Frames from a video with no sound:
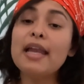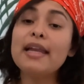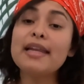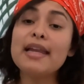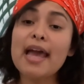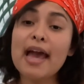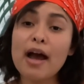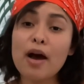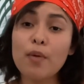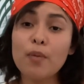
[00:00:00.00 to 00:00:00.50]

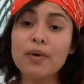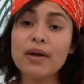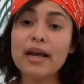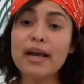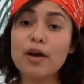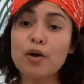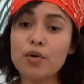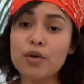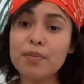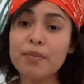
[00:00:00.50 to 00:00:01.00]
Now when
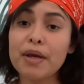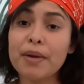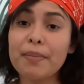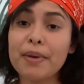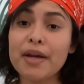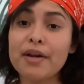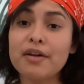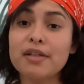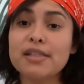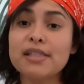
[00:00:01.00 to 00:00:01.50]
I go to my
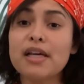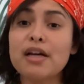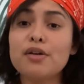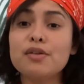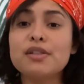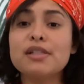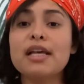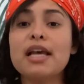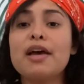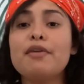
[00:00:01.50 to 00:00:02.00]
parents'
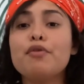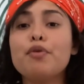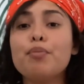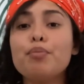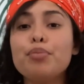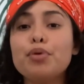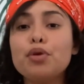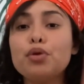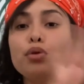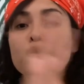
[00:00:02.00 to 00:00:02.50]
house, they have a
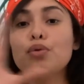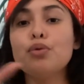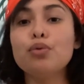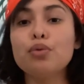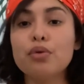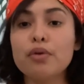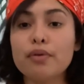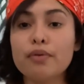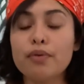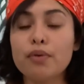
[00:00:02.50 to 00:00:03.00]

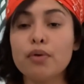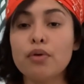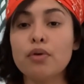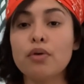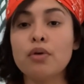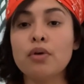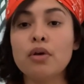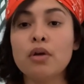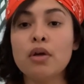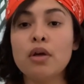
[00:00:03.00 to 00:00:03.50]

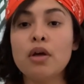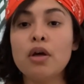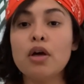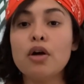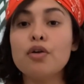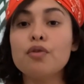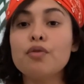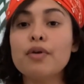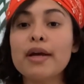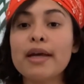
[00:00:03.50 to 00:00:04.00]
beautiful
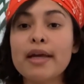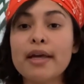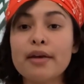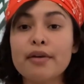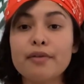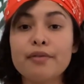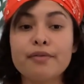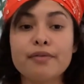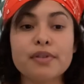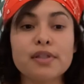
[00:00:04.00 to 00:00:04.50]
array
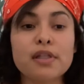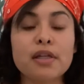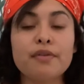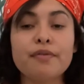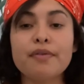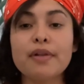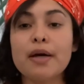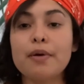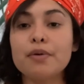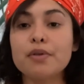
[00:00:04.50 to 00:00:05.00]
of
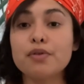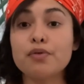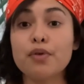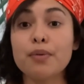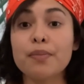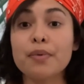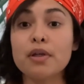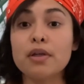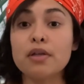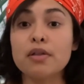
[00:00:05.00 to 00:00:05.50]
sunflowers
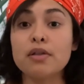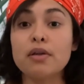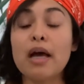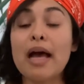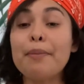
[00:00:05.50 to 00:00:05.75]
from the,